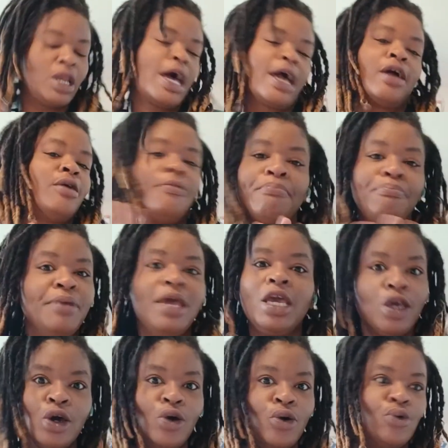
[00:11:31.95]
Like, be
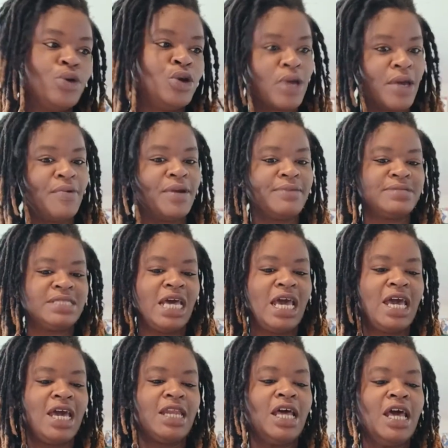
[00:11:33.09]
you. You get what I'm
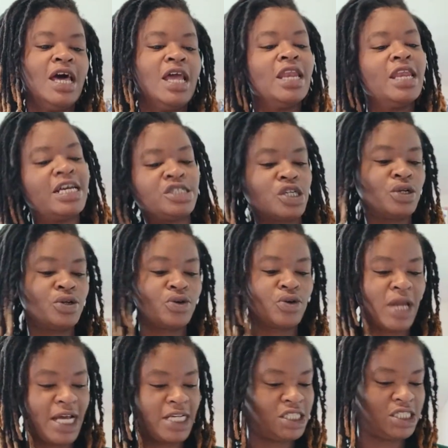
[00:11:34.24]
saying? Let your little
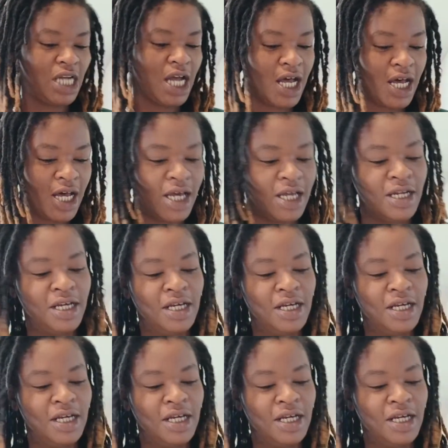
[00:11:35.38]
light shine.